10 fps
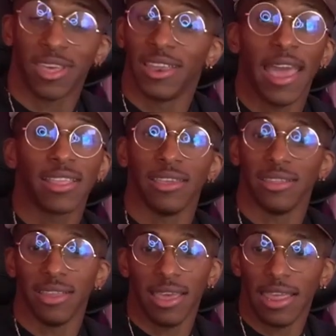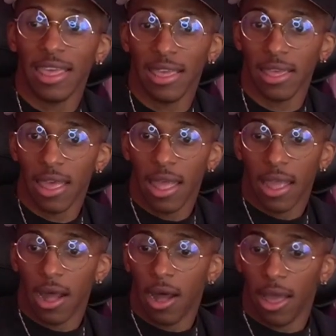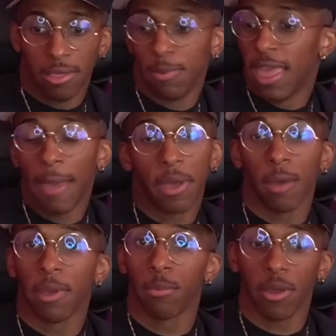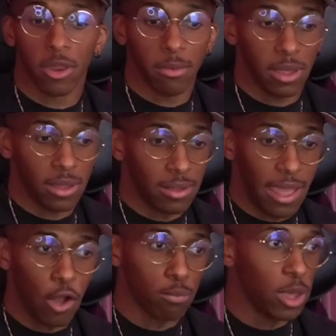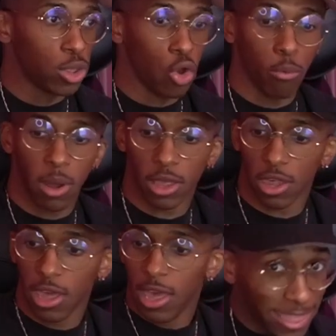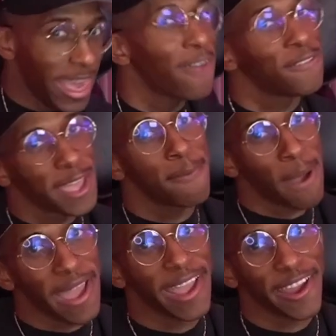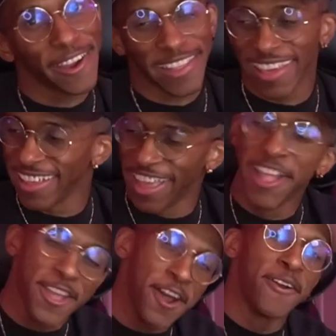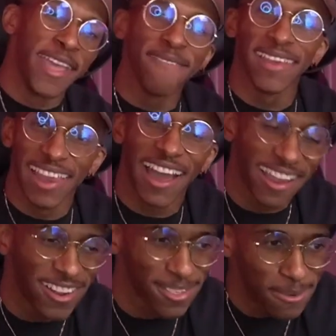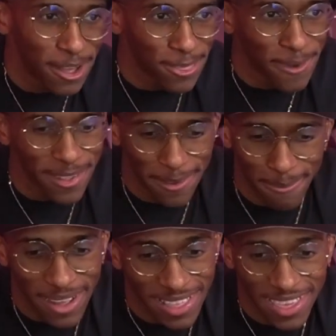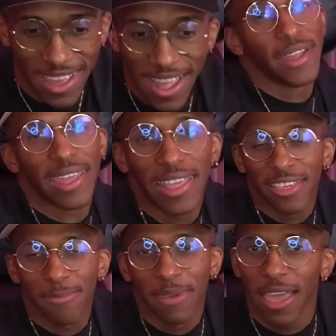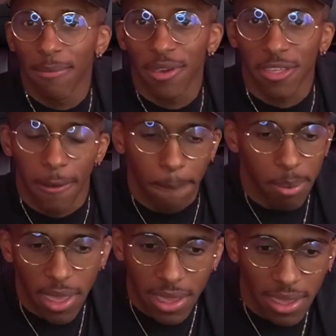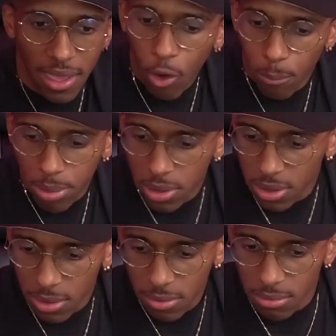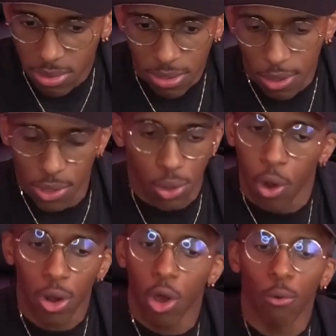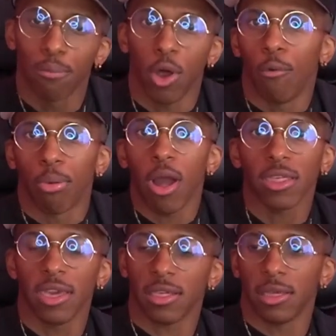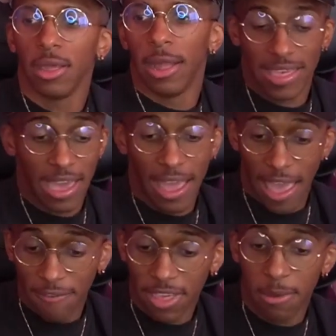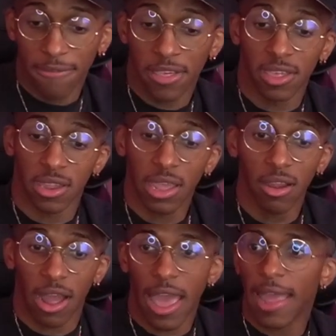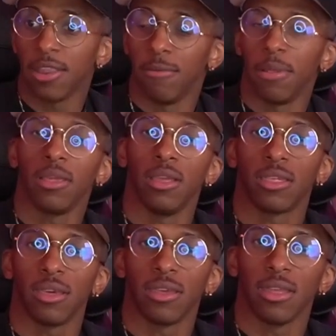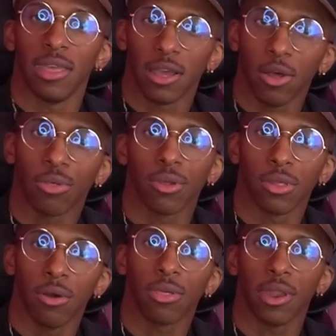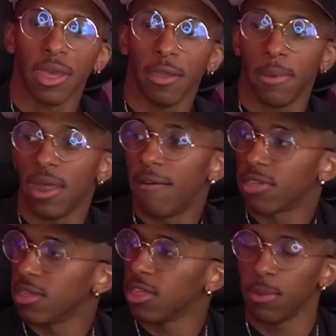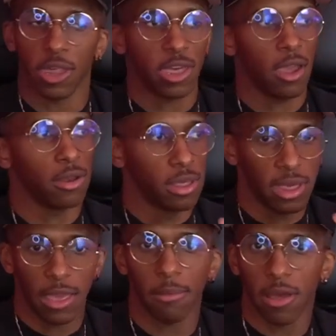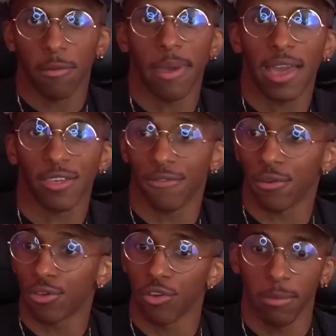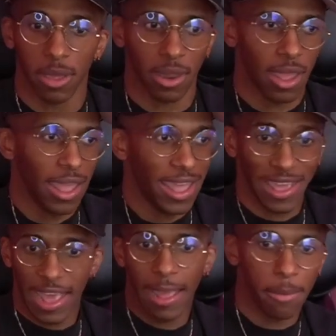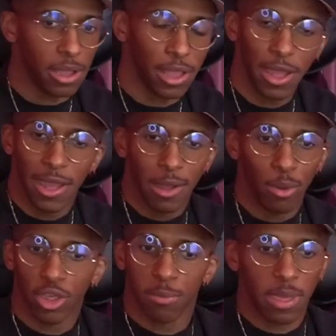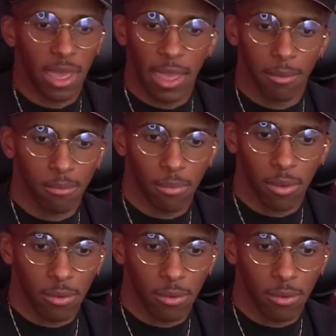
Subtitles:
connected, and he became like a big brother to me. Helped me so much, definitely in my ear to, you know, get me down here as well throughout the months. But just became such a big help, just the whole process. Every time I visited here, I had the ability to get closer and closer to him. And obviously, since we shared the same love and passion for streaming and gaming, we just became